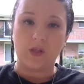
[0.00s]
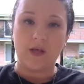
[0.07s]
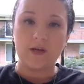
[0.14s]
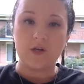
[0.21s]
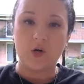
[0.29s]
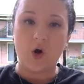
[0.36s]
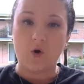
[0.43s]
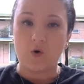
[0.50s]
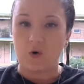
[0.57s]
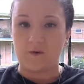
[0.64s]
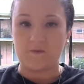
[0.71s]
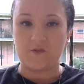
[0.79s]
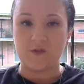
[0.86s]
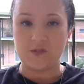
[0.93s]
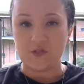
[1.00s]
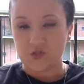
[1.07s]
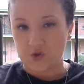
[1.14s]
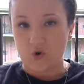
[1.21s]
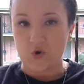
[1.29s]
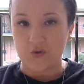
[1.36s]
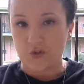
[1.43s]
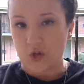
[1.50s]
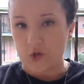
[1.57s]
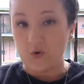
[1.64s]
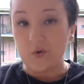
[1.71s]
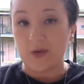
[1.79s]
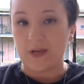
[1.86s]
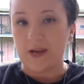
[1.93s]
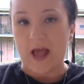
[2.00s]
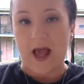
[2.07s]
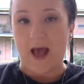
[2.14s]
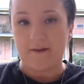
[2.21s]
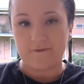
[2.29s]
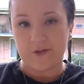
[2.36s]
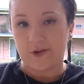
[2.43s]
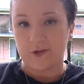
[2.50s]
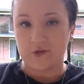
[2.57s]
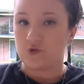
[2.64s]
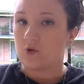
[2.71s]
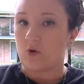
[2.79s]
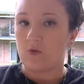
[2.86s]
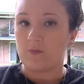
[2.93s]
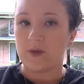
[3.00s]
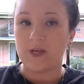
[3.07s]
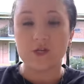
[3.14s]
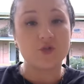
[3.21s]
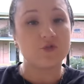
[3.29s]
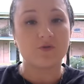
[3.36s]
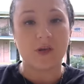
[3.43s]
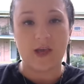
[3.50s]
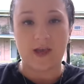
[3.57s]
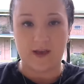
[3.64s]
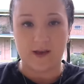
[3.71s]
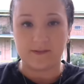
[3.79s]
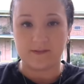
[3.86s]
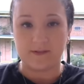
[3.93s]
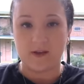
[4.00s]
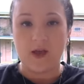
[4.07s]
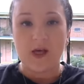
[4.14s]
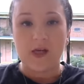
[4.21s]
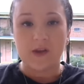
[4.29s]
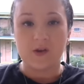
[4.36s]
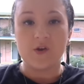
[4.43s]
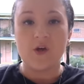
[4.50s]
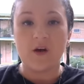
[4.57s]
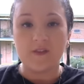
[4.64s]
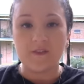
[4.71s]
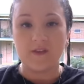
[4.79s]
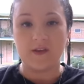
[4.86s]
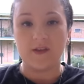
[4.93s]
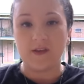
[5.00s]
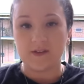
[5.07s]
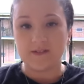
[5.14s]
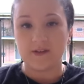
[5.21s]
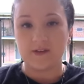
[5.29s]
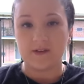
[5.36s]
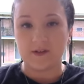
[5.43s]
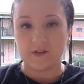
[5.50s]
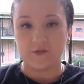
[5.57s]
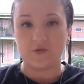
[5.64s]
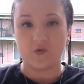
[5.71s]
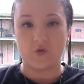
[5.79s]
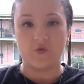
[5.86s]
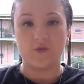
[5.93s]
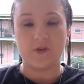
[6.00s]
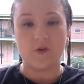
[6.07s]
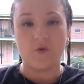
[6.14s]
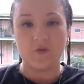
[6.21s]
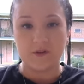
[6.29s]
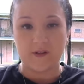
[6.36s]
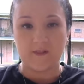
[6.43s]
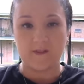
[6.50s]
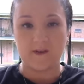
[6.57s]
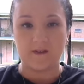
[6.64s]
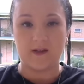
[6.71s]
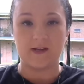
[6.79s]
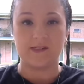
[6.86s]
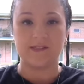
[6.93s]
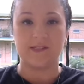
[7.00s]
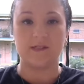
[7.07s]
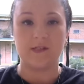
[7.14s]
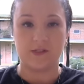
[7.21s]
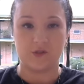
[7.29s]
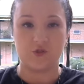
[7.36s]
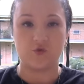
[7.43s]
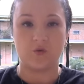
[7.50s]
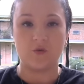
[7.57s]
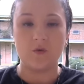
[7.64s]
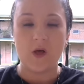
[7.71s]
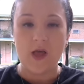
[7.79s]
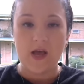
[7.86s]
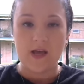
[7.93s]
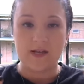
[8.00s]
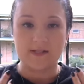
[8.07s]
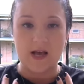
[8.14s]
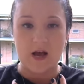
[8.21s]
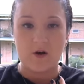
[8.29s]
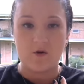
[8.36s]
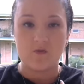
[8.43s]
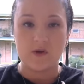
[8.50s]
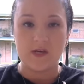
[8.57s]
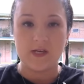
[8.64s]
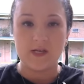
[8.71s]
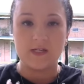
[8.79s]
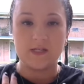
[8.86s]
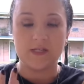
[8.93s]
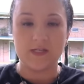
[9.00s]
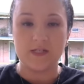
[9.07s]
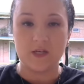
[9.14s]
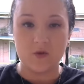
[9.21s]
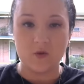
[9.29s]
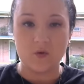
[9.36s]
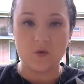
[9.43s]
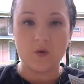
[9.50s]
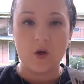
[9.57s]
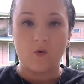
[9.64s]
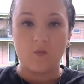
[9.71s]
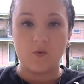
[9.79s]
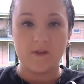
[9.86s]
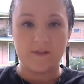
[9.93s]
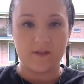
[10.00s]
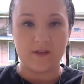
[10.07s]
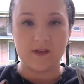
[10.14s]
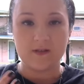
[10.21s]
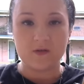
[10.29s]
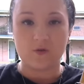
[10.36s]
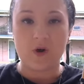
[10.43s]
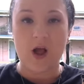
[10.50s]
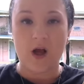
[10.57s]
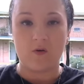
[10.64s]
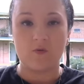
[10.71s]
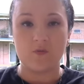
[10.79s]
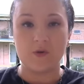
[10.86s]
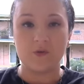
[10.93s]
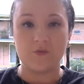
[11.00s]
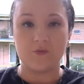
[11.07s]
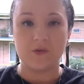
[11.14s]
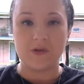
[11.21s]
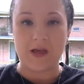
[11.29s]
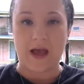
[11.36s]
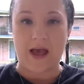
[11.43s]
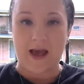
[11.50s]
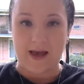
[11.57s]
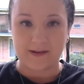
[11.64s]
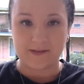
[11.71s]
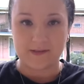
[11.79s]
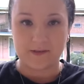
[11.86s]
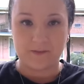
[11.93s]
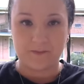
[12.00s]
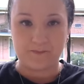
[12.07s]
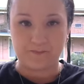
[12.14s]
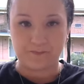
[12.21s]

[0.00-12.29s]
let go of this thought that you can have the control, because you can't. Nothing is in control. The only thing that is in control is how we deal with things or how we react.